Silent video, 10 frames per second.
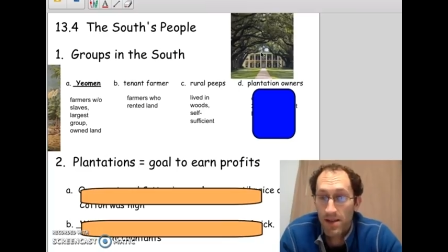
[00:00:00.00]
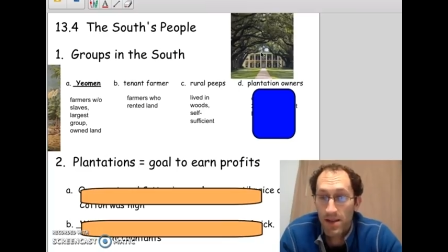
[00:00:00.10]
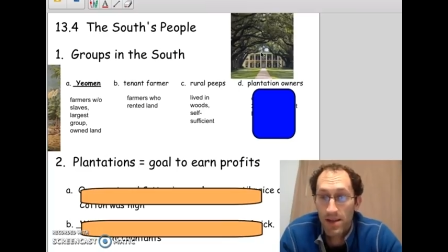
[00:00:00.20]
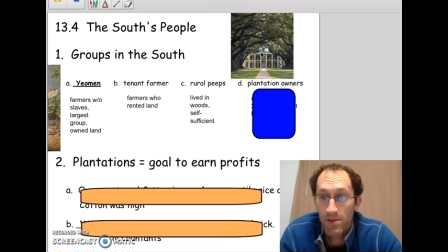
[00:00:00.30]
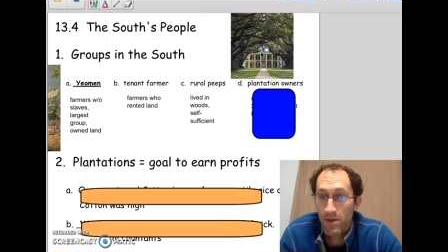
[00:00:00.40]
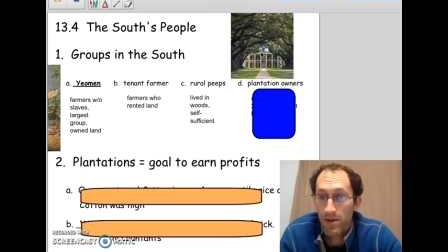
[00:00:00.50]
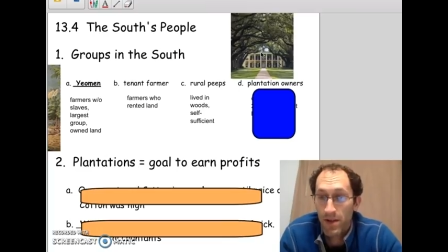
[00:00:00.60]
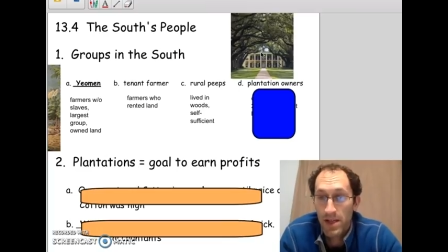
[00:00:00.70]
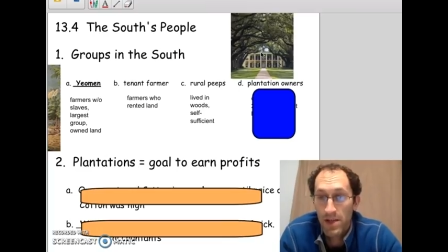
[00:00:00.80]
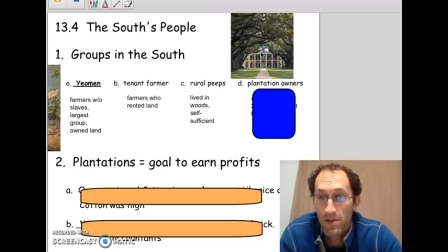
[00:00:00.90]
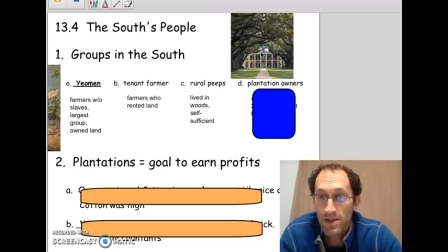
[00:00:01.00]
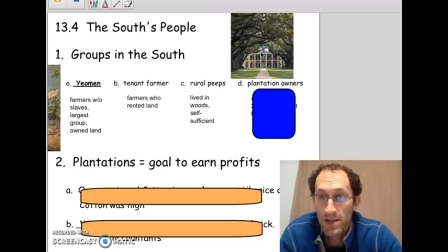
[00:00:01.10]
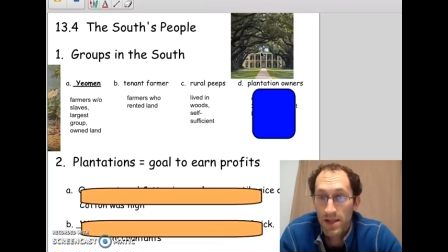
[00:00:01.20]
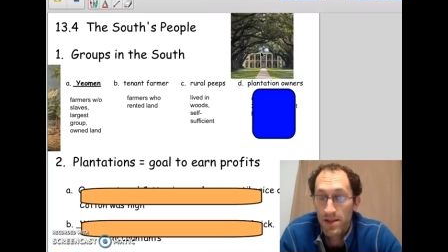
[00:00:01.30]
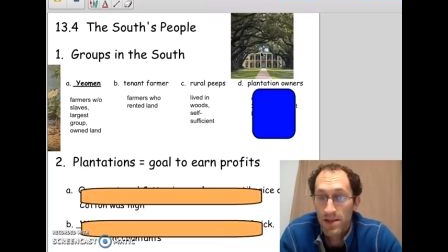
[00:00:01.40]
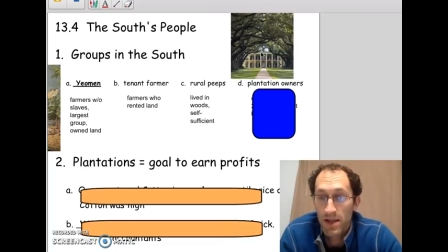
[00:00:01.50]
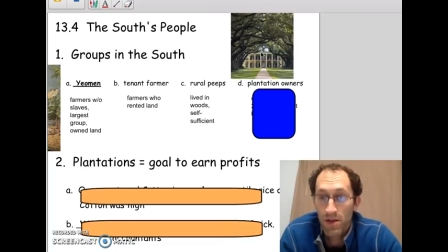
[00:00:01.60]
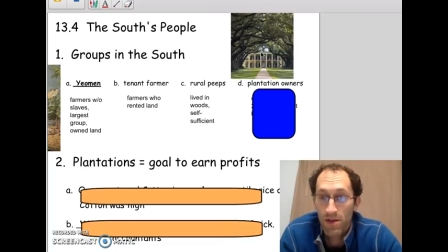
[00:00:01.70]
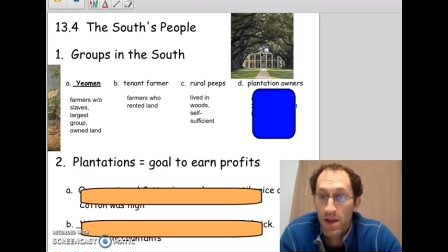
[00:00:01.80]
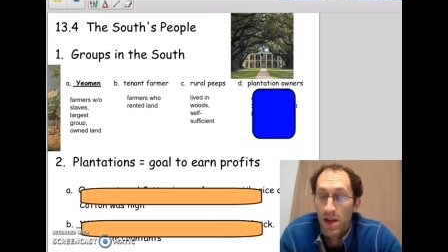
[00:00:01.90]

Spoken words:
the typical thing you would see in the South.